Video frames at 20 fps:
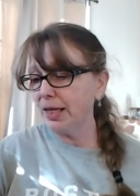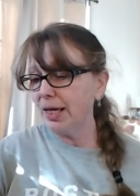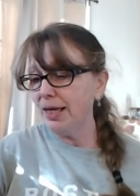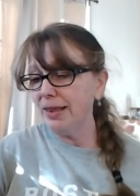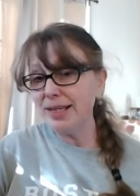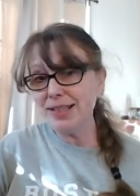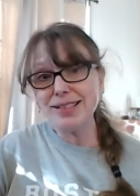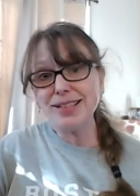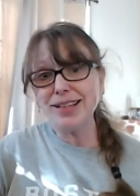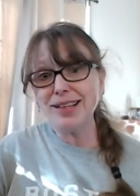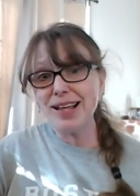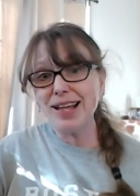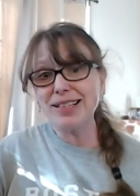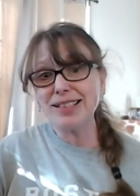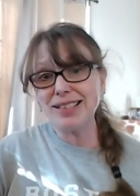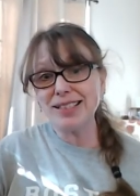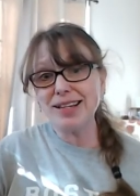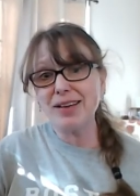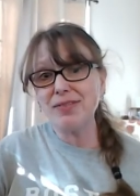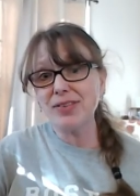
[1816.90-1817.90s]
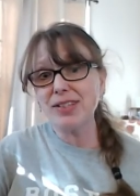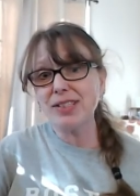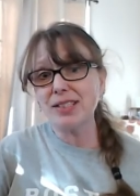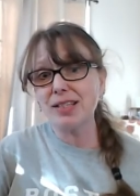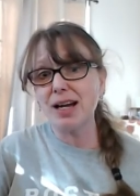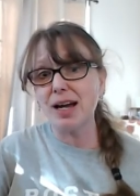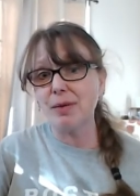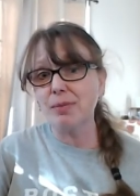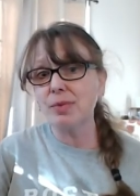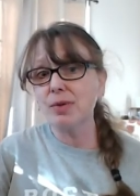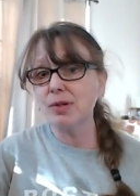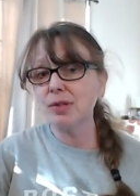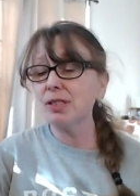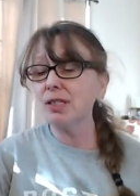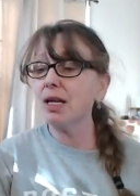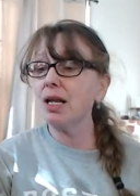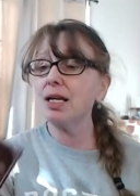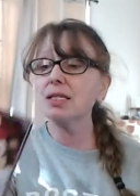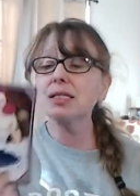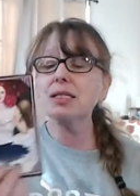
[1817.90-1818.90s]
This is a lot of stuff this time. There's
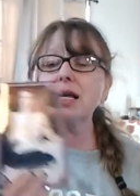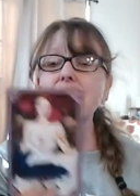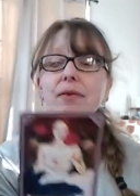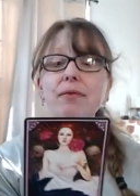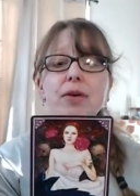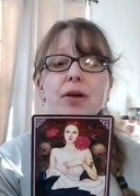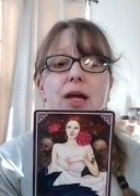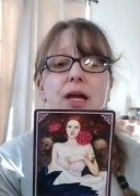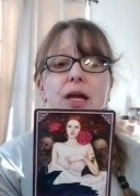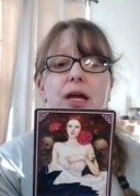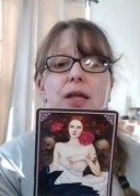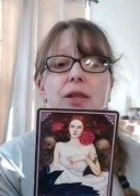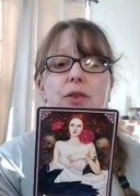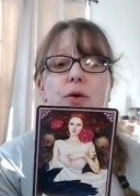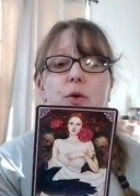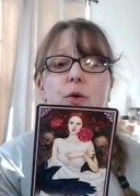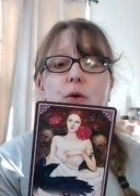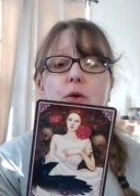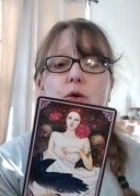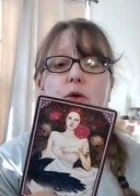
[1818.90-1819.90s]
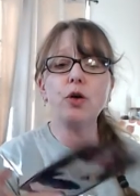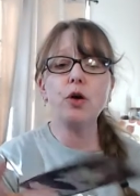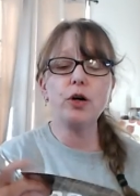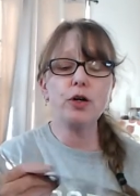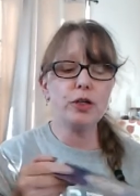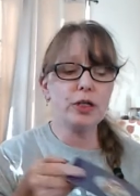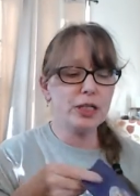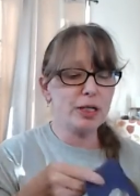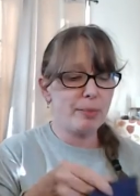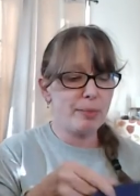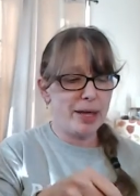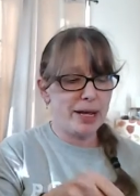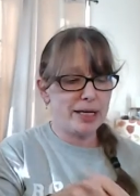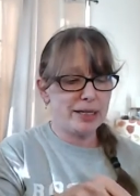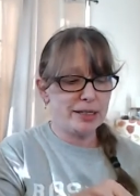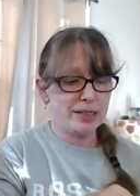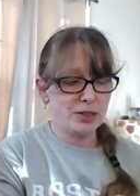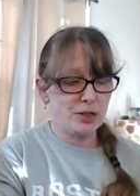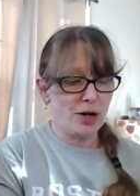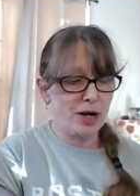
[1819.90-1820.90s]
a lot of stuff. The oracle card. Look at the back
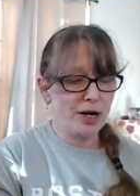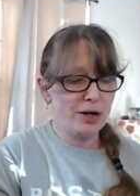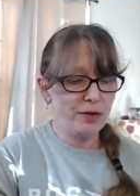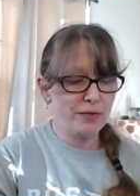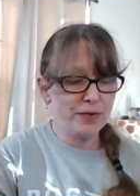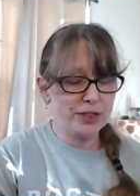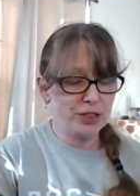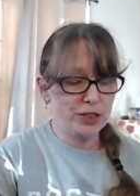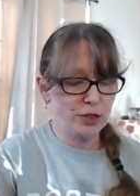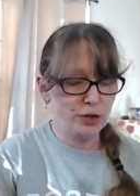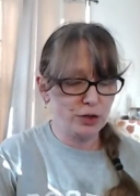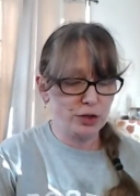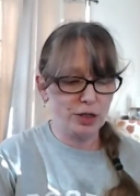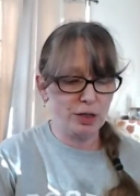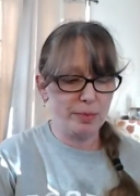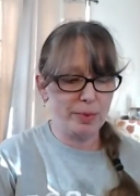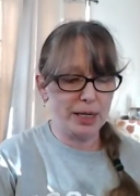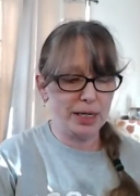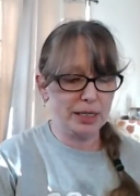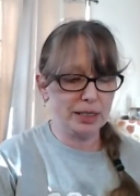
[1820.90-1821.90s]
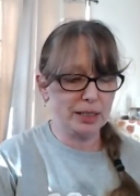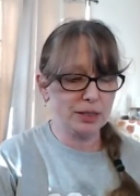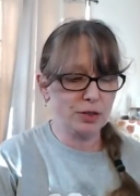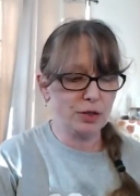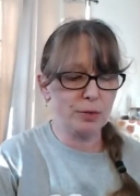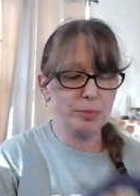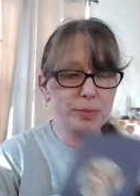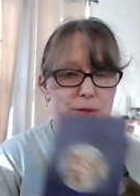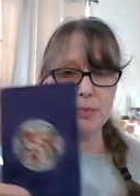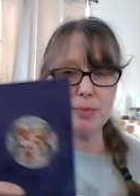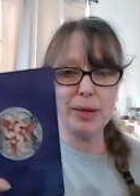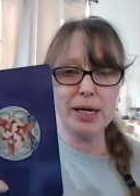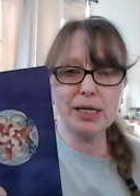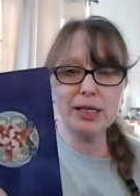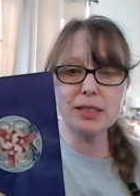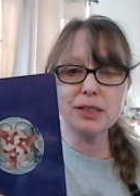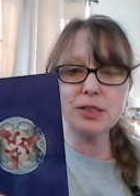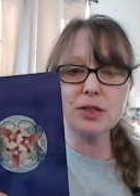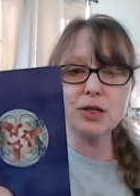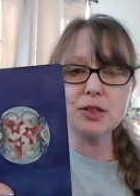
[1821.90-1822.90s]
of this card. I don't know if I showed you the back of this card, but the back
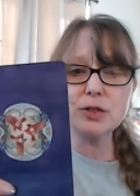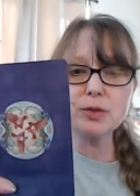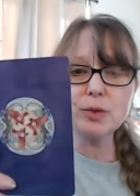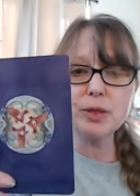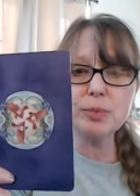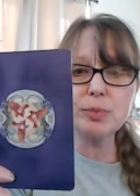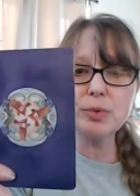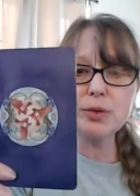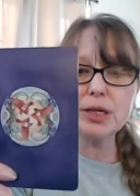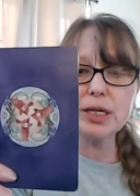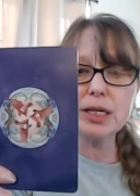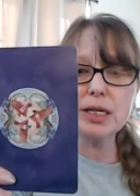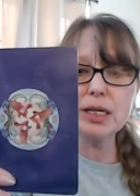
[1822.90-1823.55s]
of this card's really pretty.